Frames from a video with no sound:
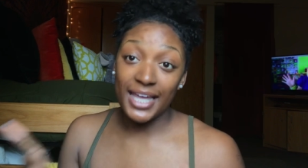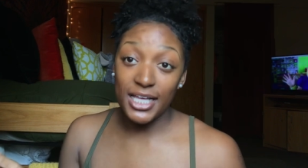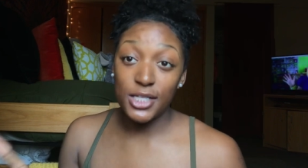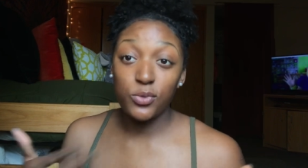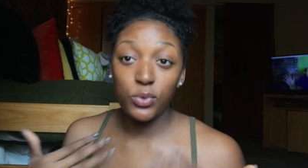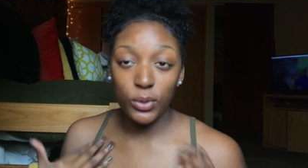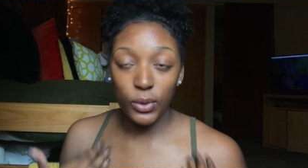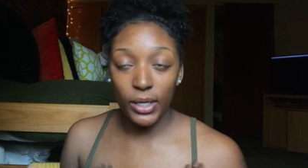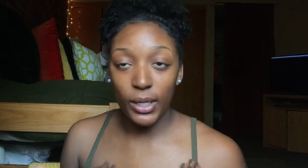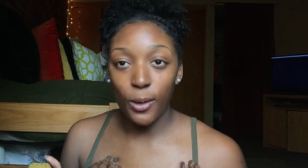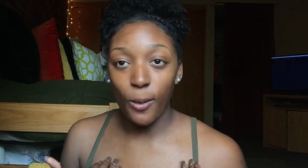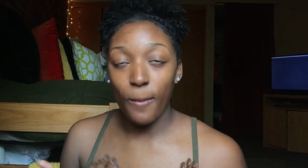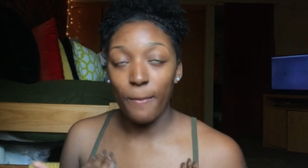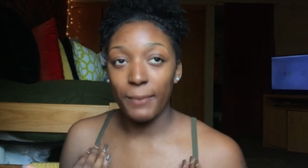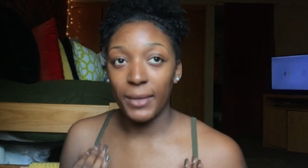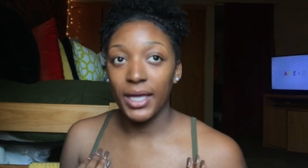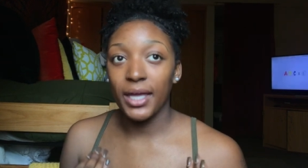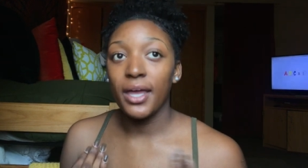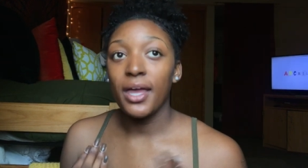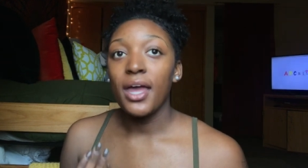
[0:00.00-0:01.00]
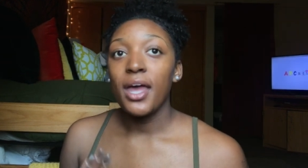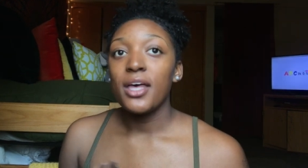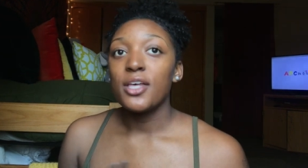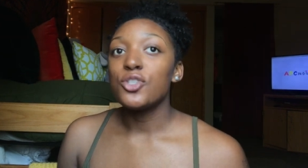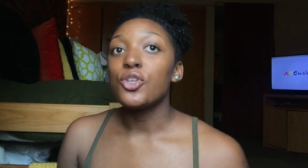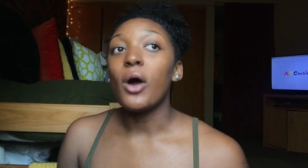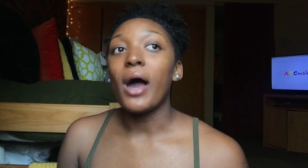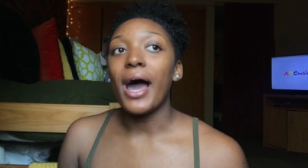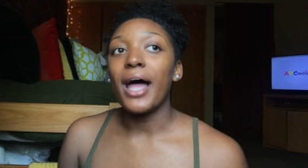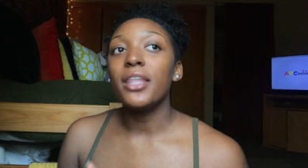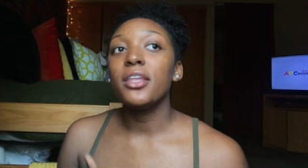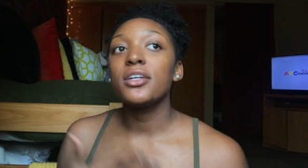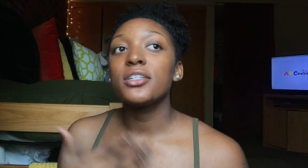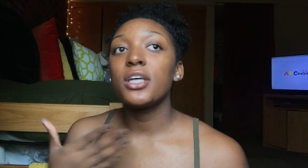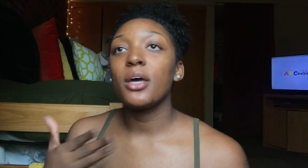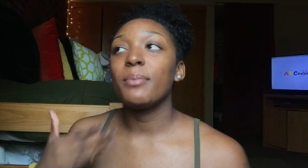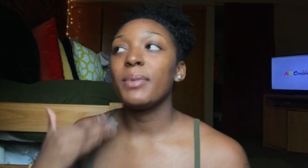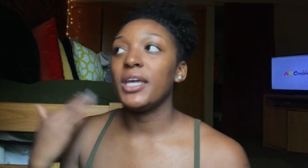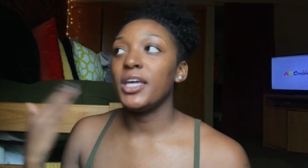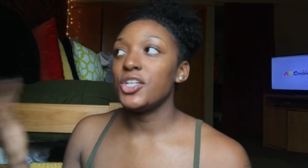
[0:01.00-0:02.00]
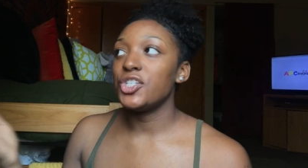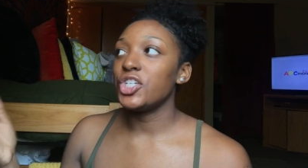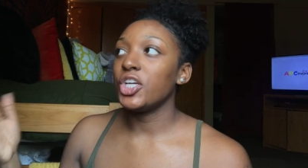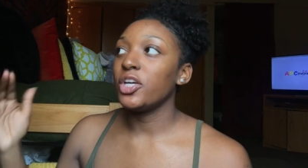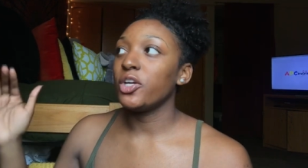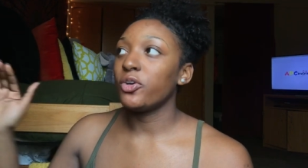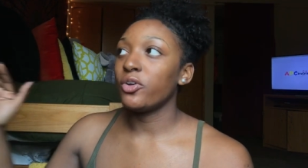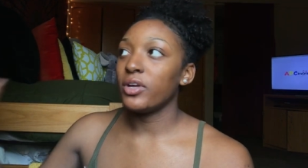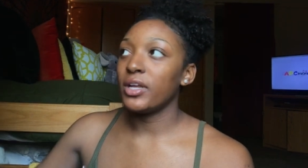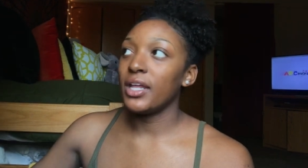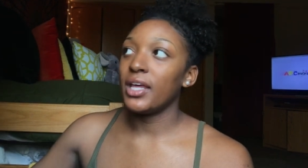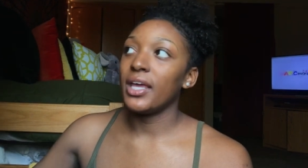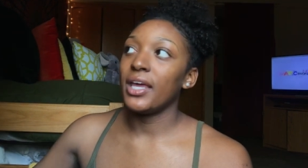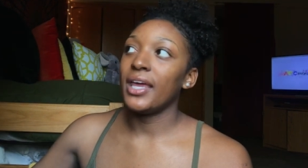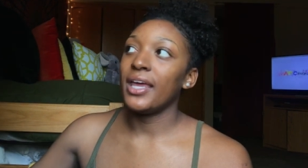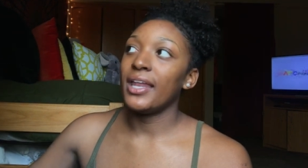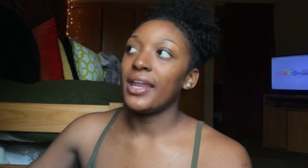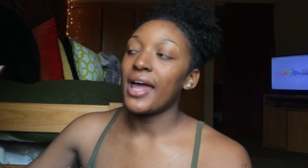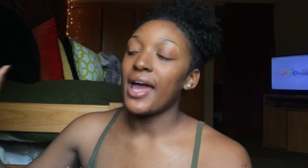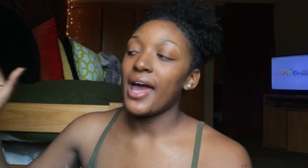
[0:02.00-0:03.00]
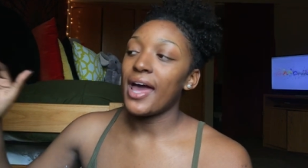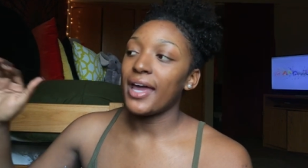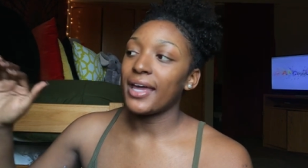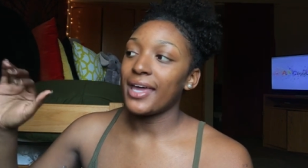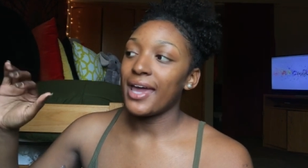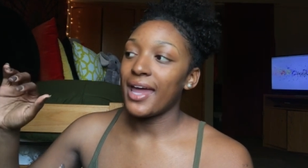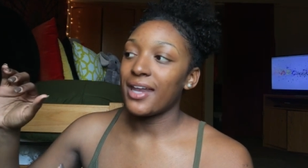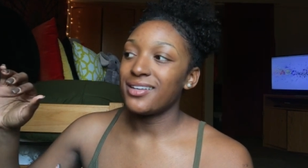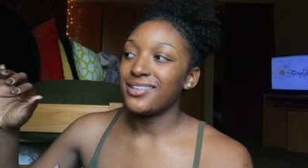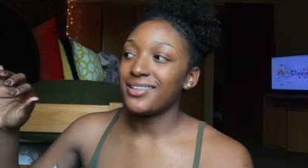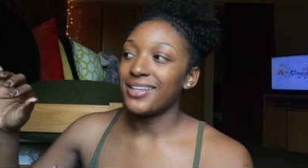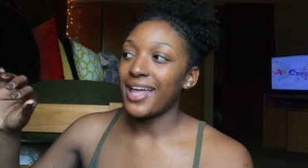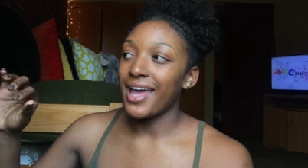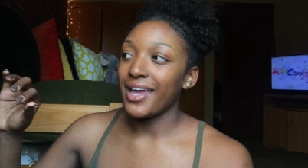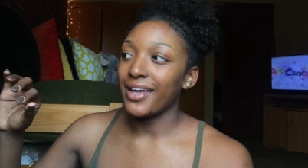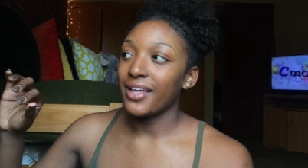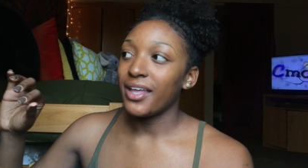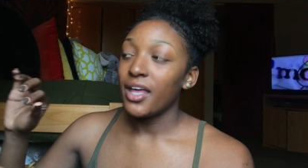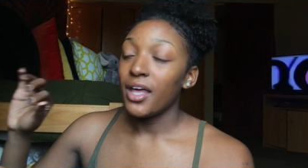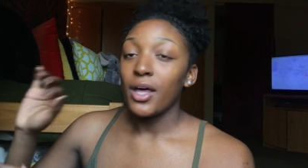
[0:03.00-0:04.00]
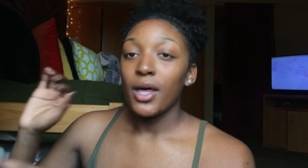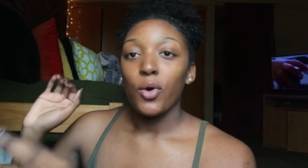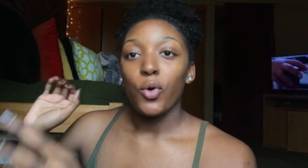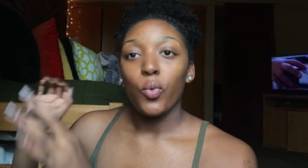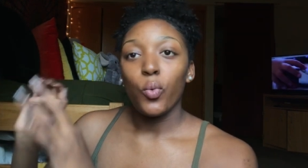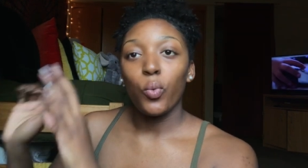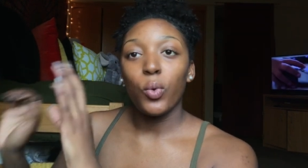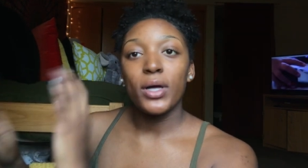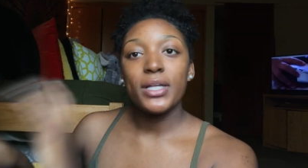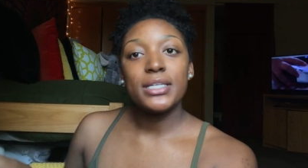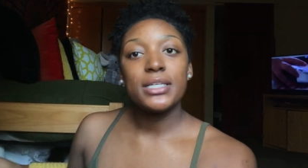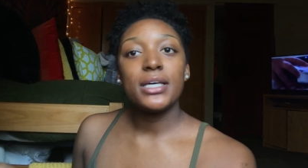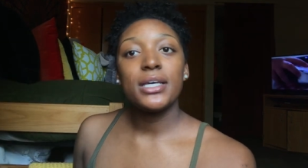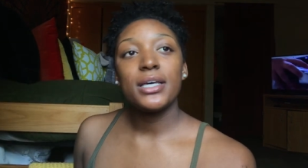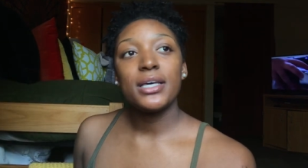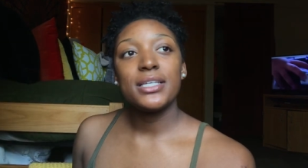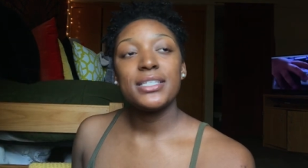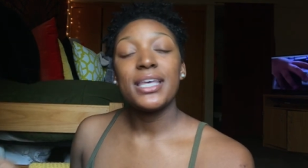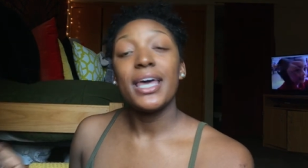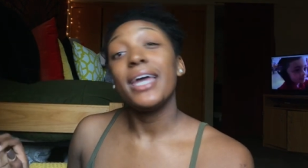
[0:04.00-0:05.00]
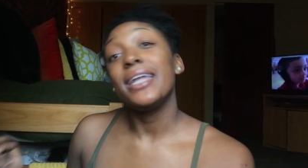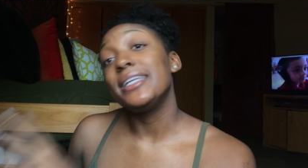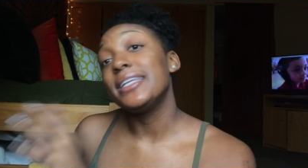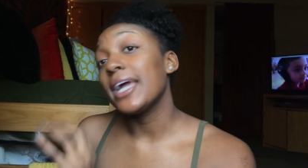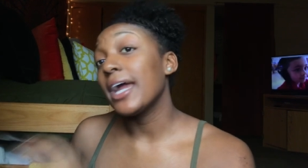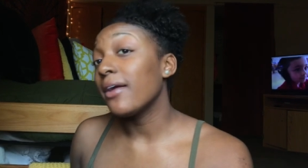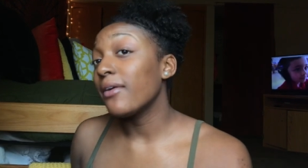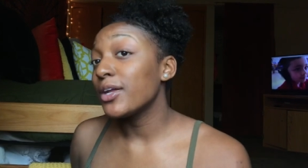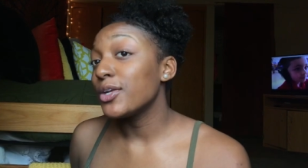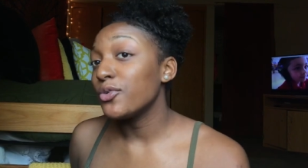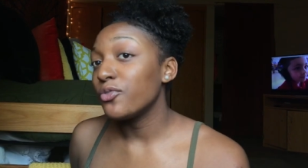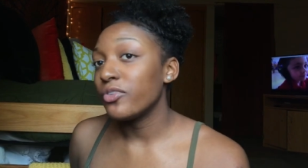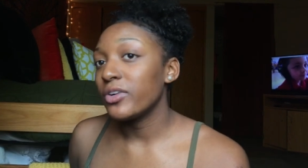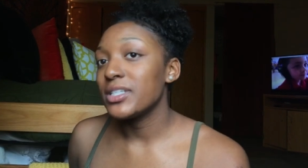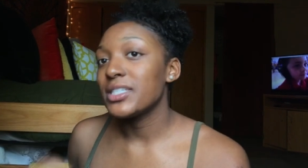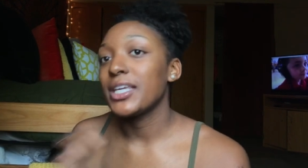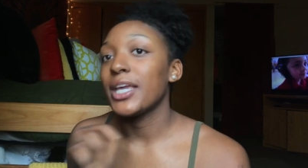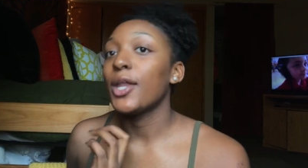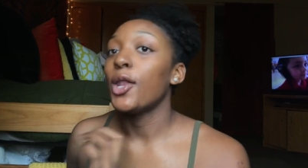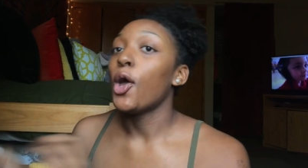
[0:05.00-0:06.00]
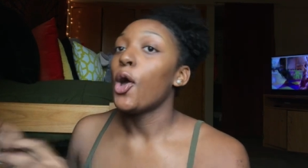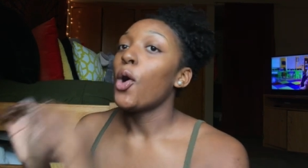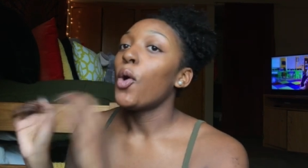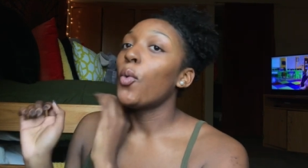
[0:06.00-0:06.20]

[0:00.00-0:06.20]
that's what helped me. So I looked up each ingredient and I kind of like, what does dairy do for the skin?